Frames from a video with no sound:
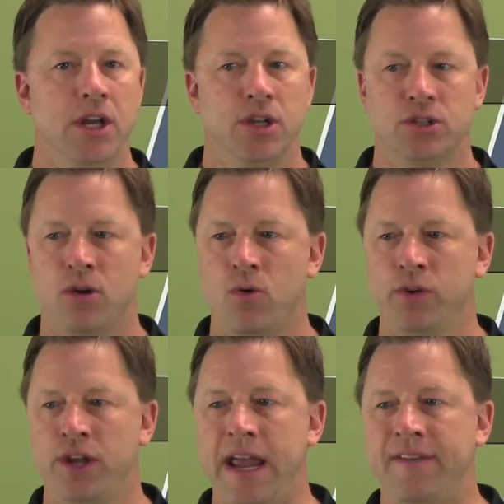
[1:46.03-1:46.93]
So
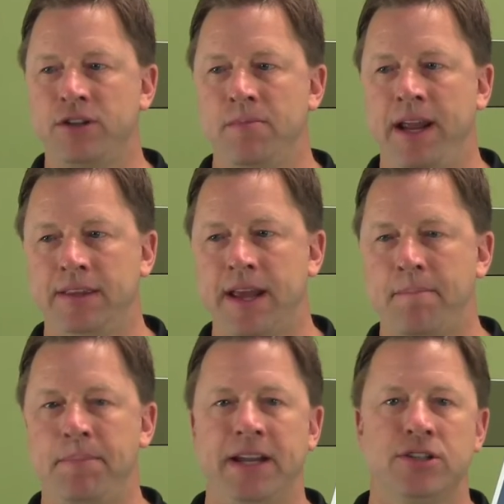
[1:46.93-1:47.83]
when you have to make that big